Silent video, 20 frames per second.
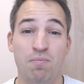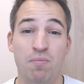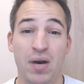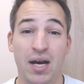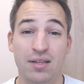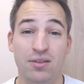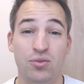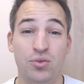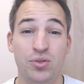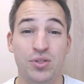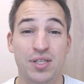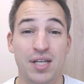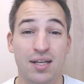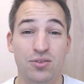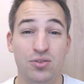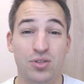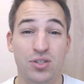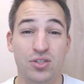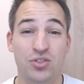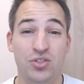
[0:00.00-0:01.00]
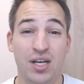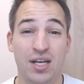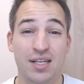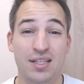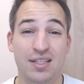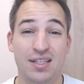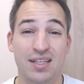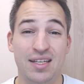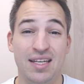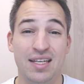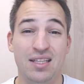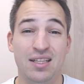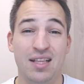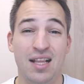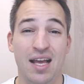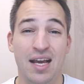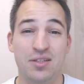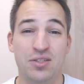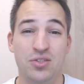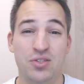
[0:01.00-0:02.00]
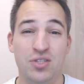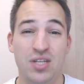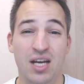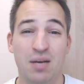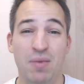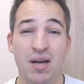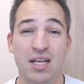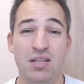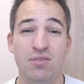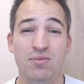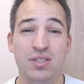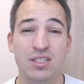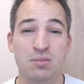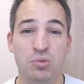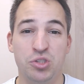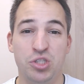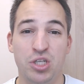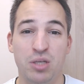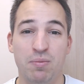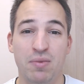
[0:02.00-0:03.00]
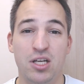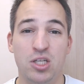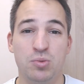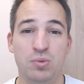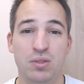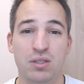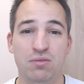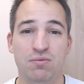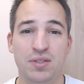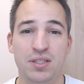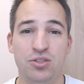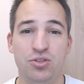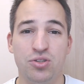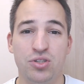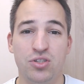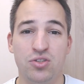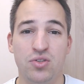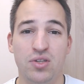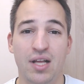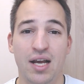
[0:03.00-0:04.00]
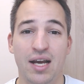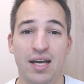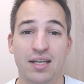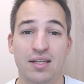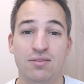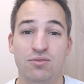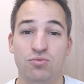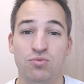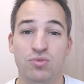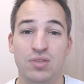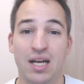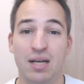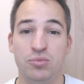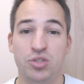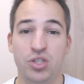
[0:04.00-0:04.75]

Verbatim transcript: but on the other side, it lacks some advanced project management features like time